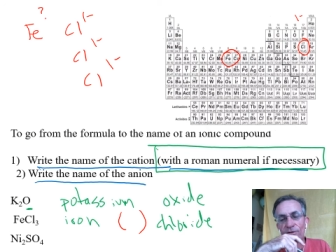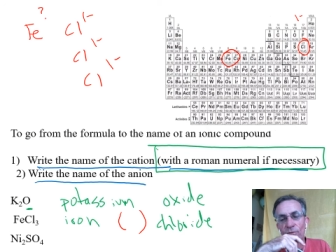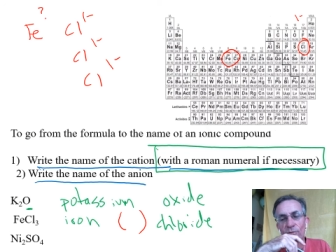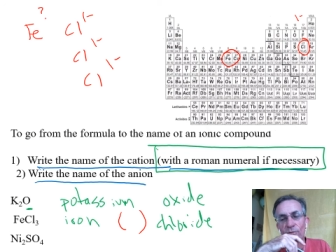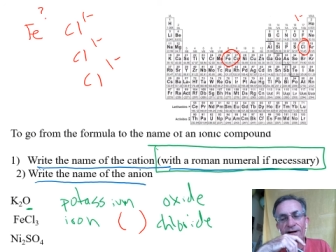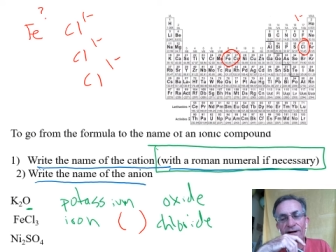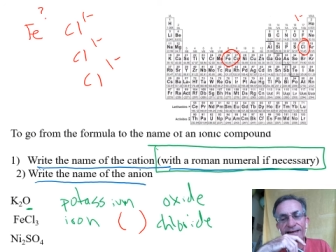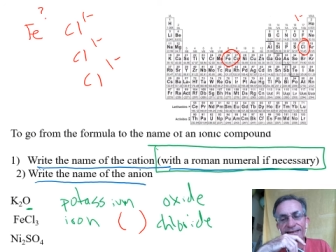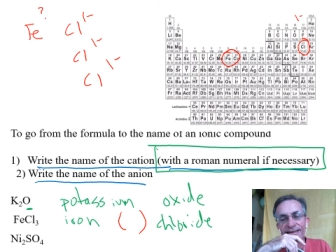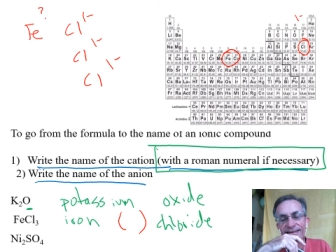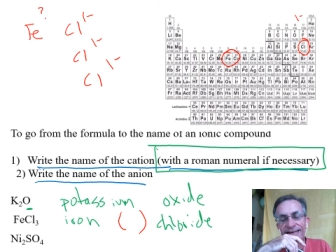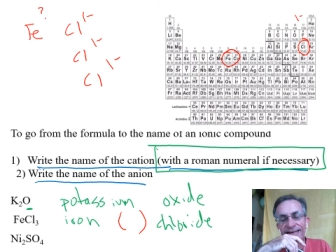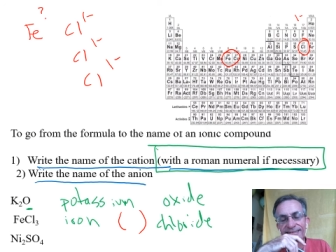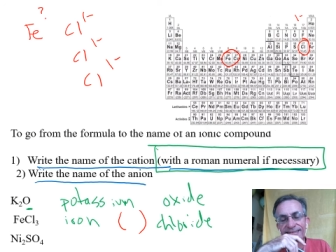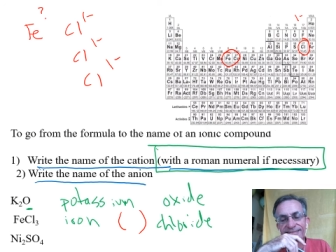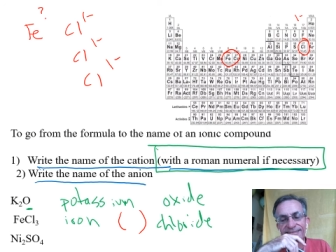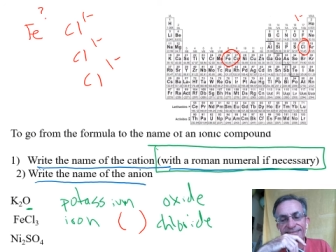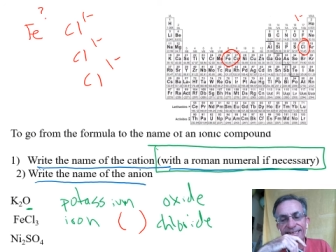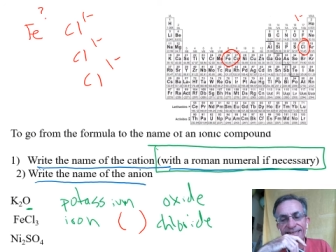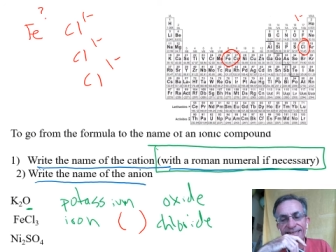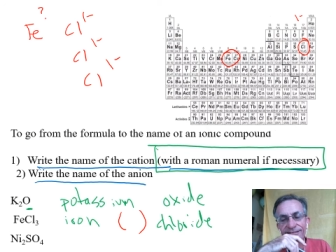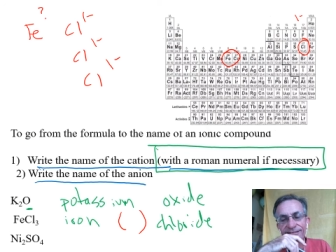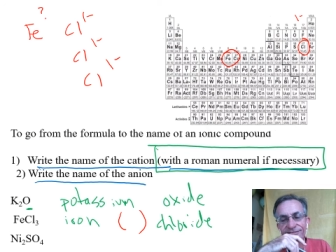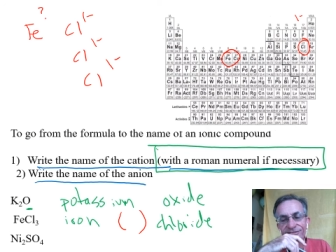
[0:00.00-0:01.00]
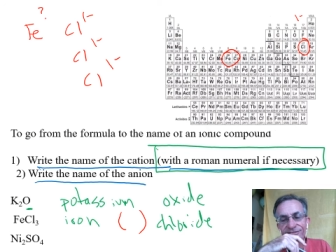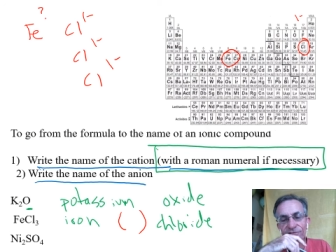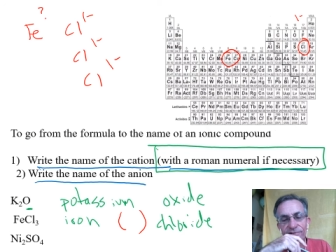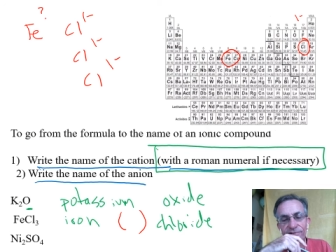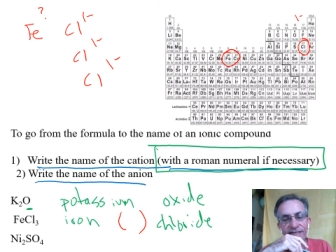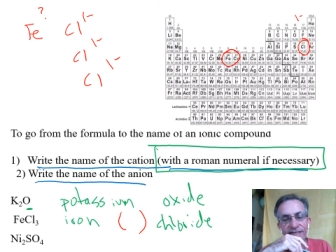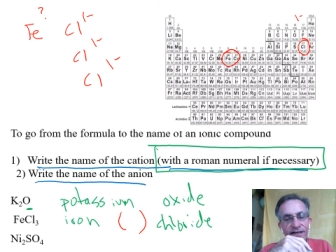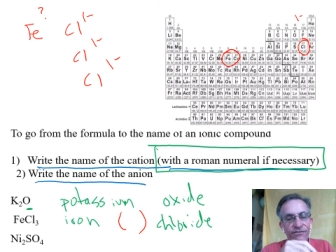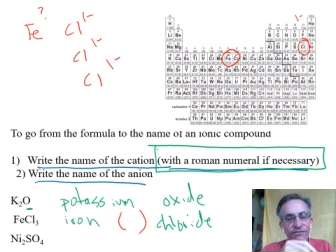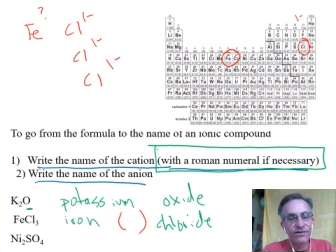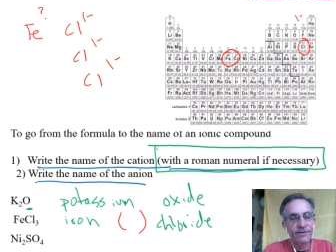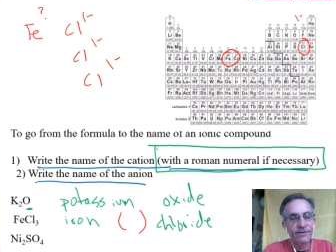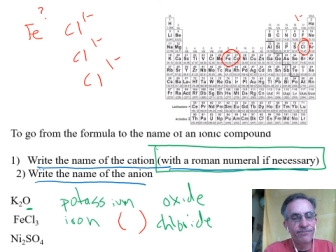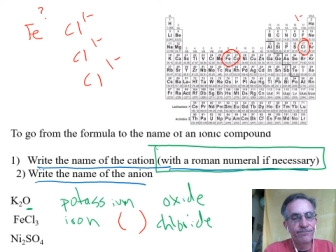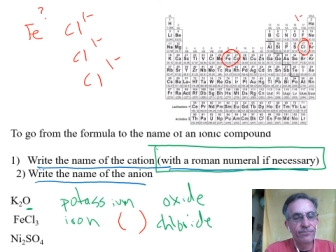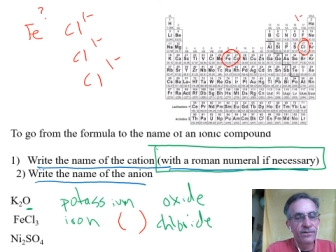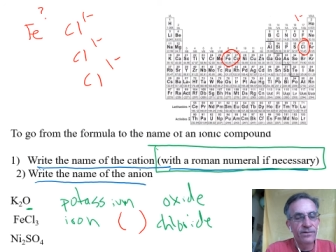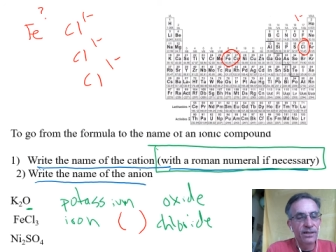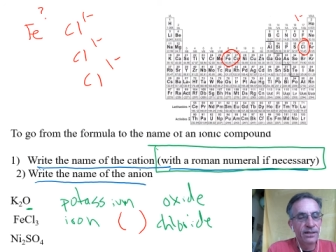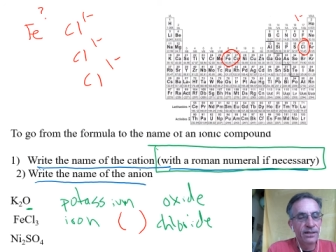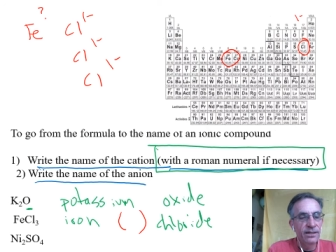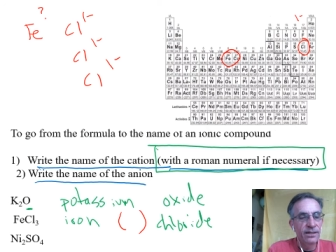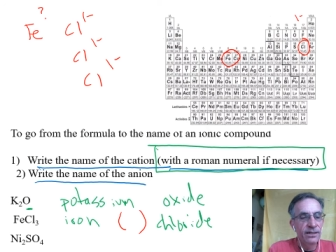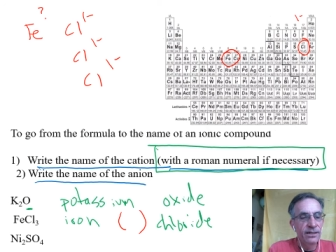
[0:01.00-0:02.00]
Why did I say there's 3 of them?
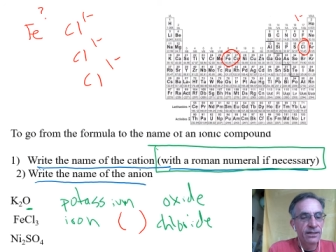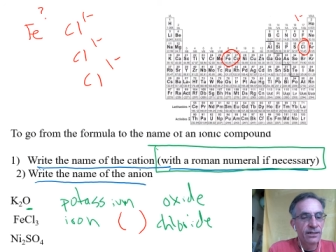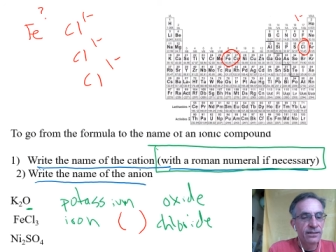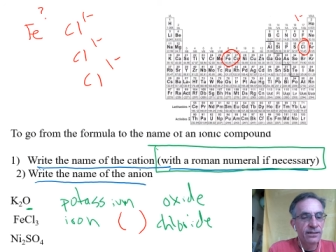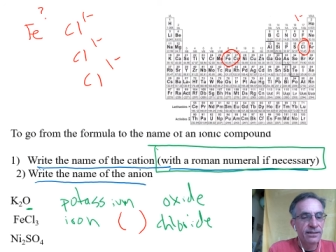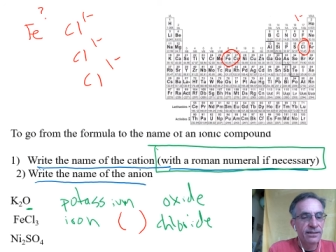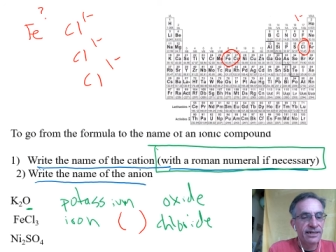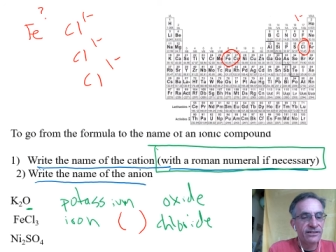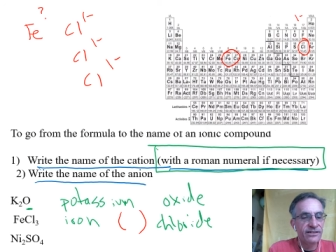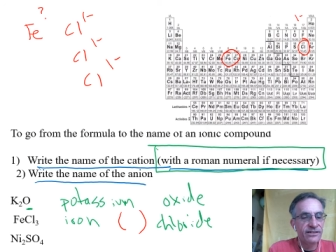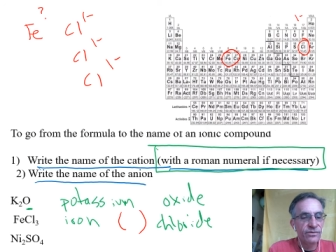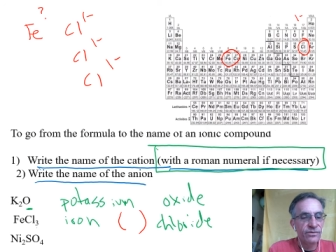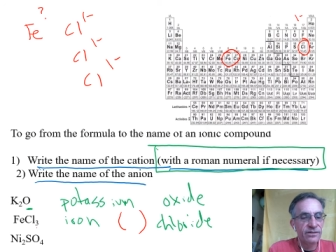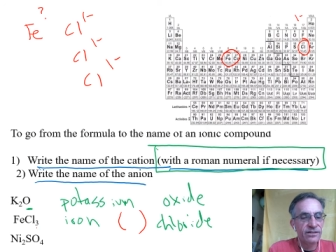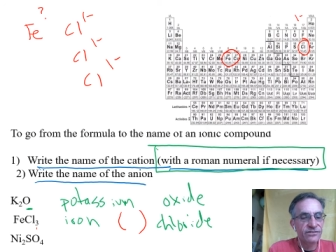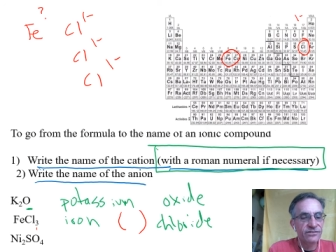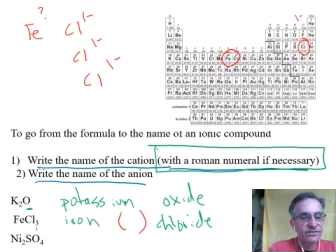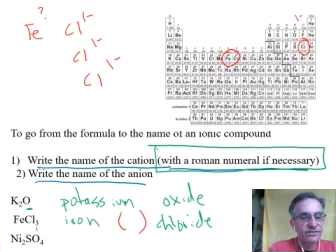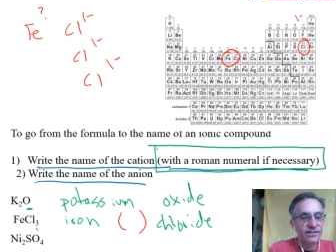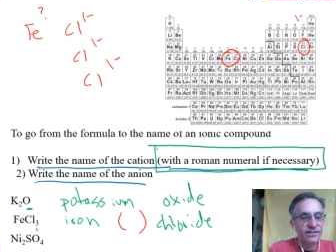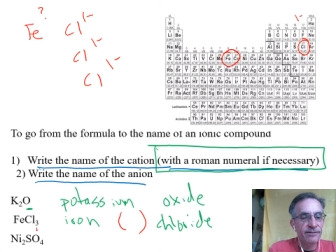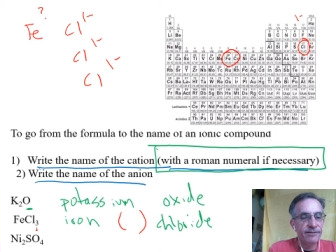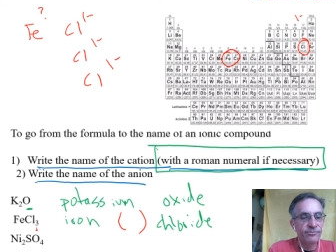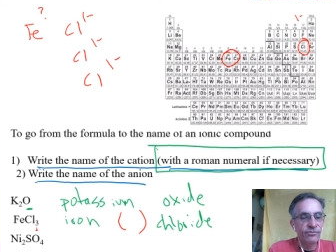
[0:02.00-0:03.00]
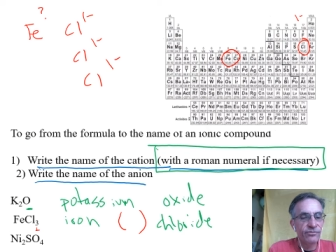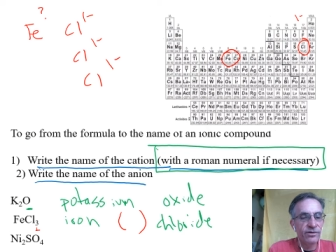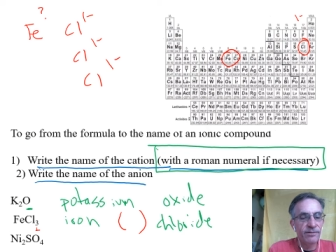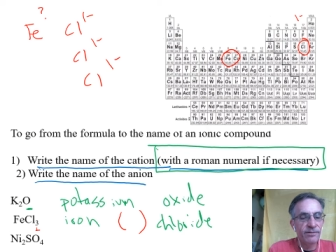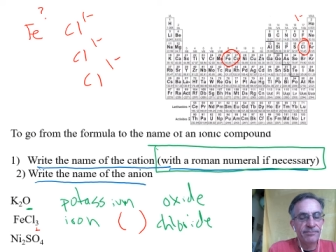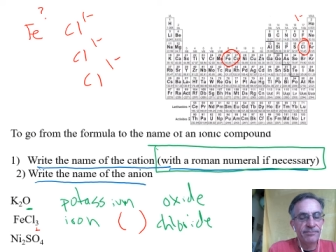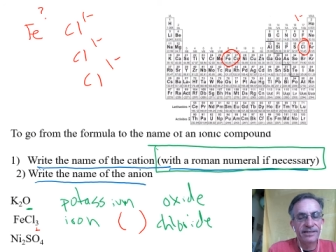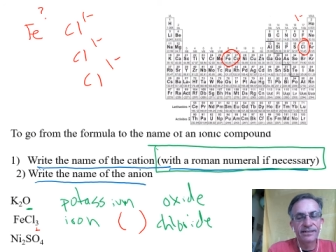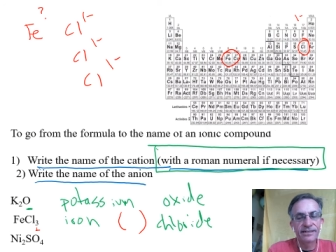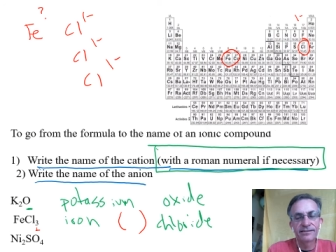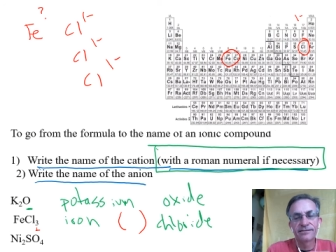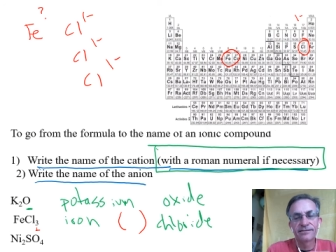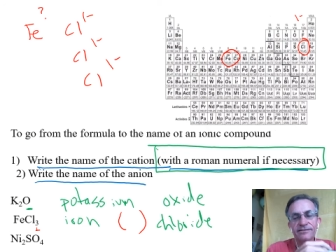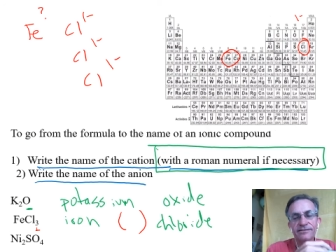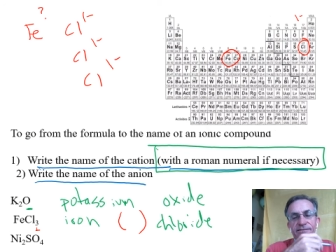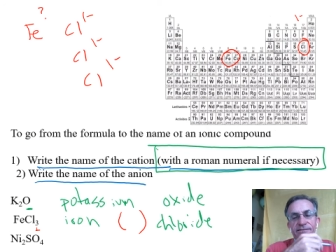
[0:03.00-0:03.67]
That's what the subscript means.